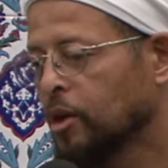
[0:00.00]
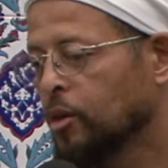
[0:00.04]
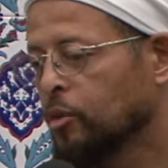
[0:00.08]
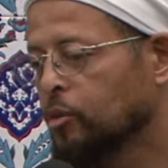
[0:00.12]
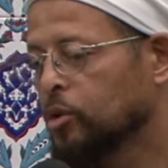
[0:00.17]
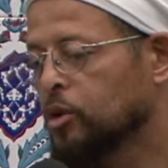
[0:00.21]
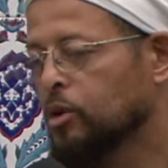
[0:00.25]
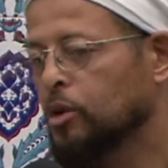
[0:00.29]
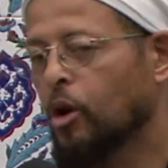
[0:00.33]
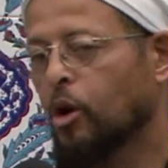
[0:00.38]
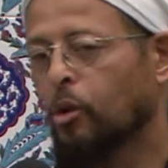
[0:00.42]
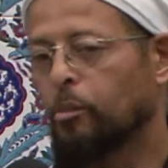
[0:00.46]

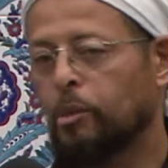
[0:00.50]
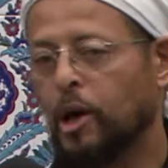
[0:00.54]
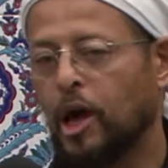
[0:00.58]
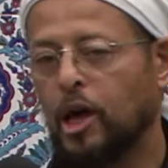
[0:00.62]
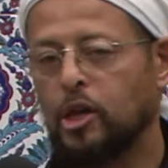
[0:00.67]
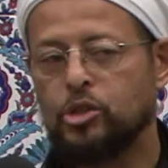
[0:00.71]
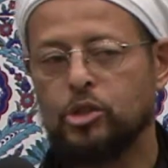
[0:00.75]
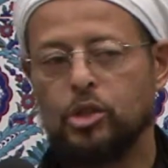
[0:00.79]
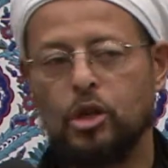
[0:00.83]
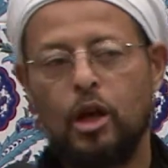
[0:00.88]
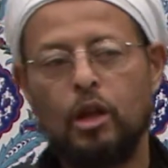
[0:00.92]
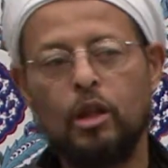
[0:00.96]
We know,
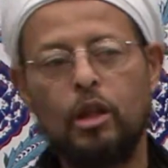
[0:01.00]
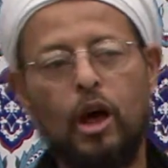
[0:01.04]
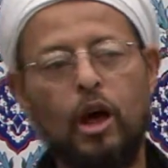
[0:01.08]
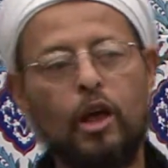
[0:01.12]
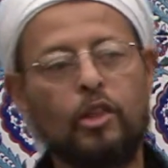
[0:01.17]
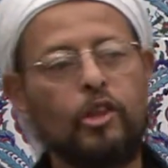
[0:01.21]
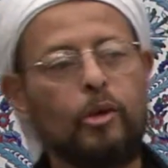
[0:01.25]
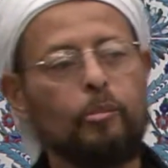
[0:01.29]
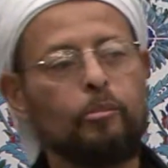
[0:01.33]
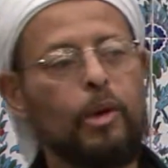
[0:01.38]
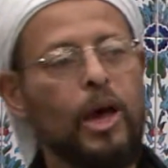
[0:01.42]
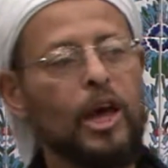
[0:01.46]
mashallah,
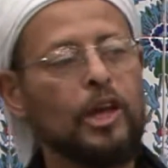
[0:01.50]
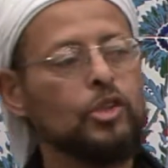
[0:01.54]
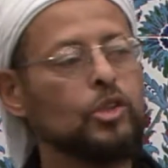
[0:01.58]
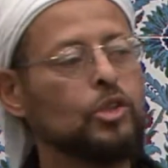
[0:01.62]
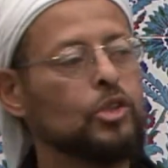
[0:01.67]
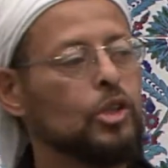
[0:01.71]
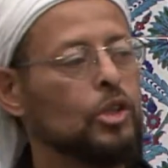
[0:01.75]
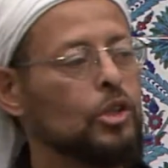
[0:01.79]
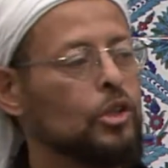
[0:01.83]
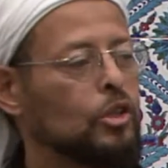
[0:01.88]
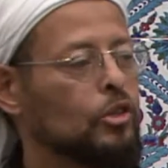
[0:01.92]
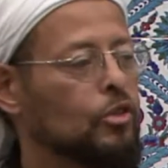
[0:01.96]
the
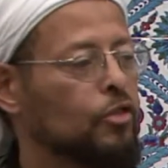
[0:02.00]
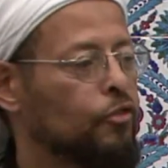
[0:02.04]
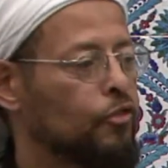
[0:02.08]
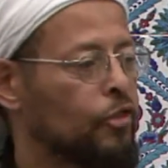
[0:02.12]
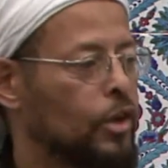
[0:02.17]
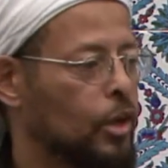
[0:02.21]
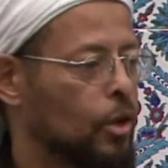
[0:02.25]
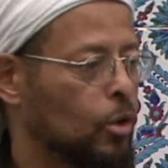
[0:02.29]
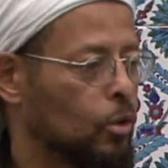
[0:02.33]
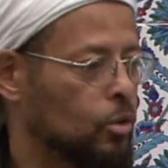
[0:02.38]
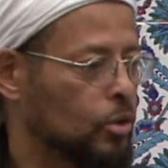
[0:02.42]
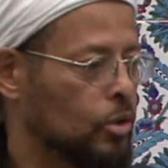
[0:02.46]
masjid is
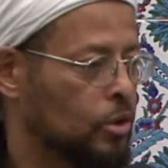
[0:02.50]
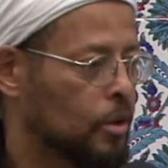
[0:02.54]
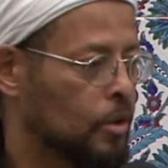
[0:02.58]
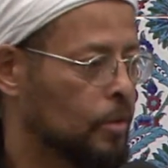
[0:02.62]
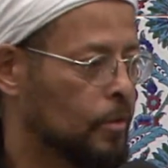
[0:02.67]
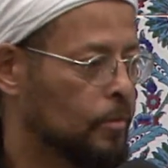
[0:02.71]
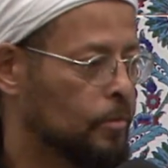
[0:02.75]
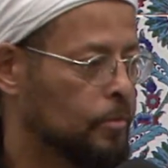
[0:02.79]
filled.